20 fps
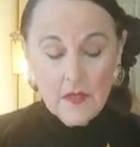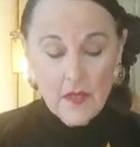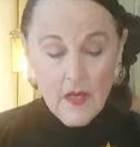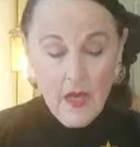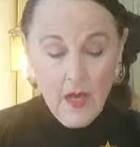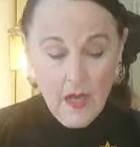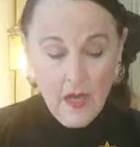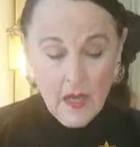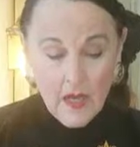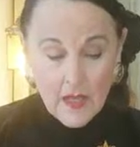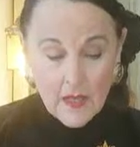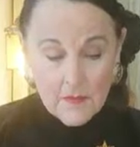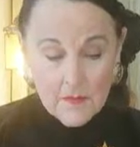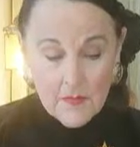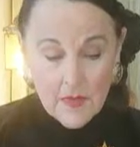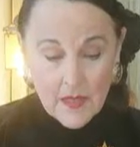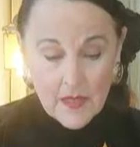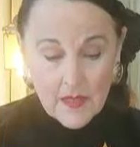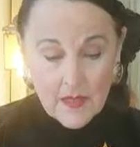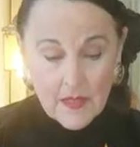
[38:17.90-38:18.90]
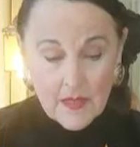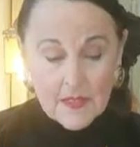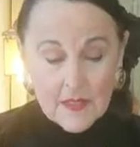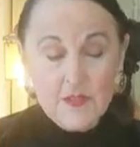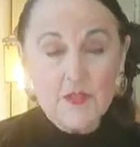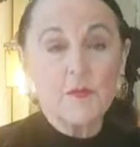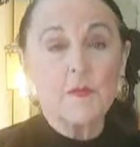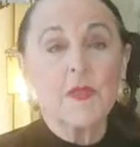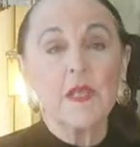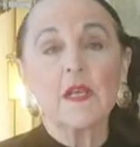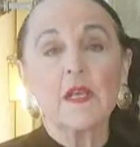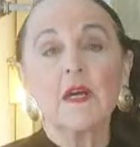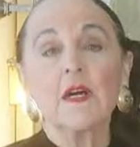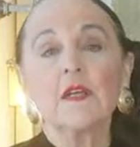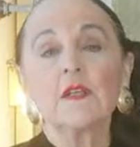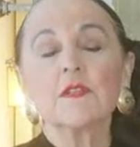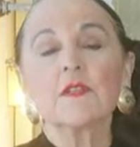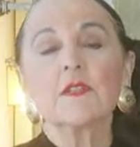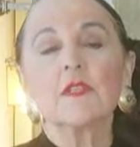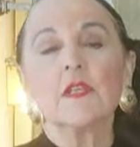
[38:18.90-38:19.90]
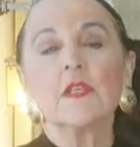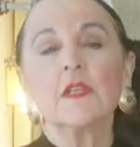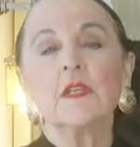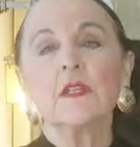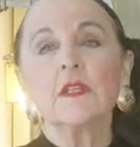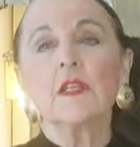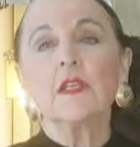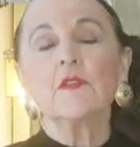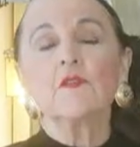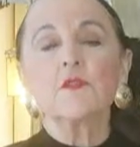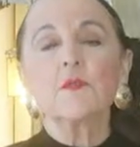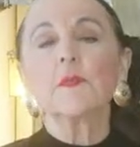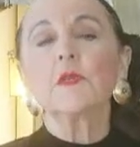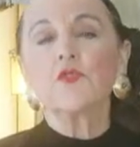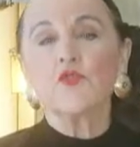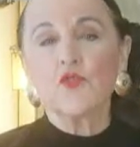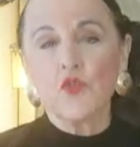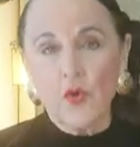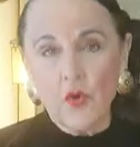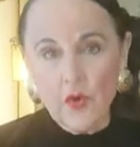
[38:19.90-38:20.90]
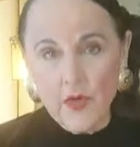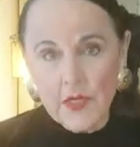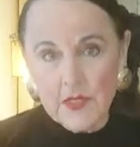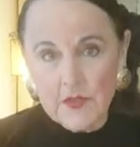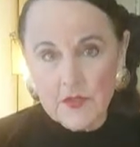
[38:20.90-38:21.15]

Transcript: it's because it gives me joy